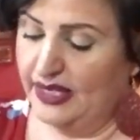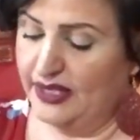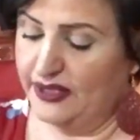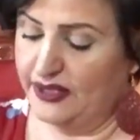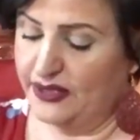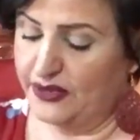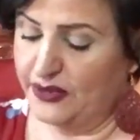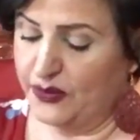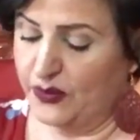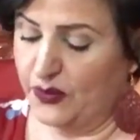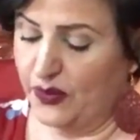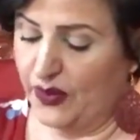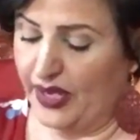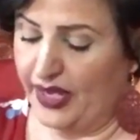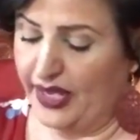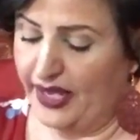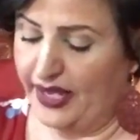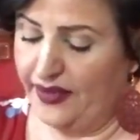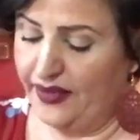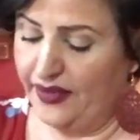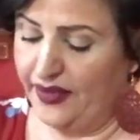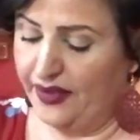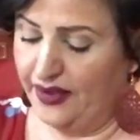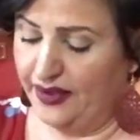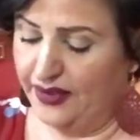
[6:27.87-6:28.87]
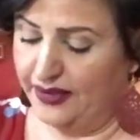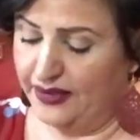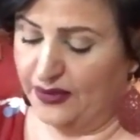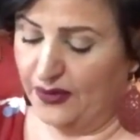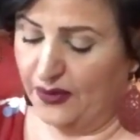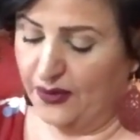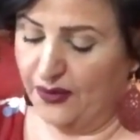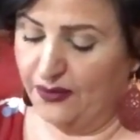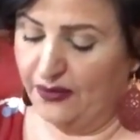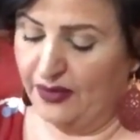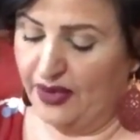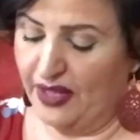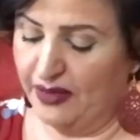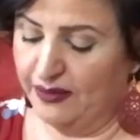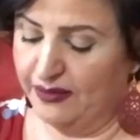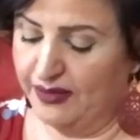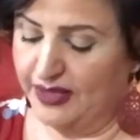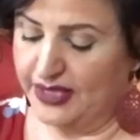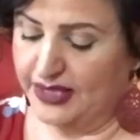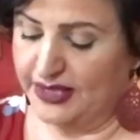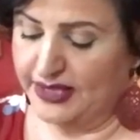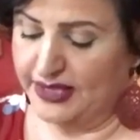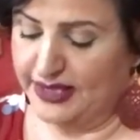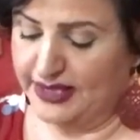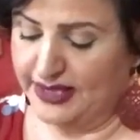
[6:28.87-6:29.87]
suede or
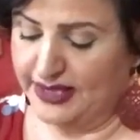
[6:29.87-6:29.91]
velvet.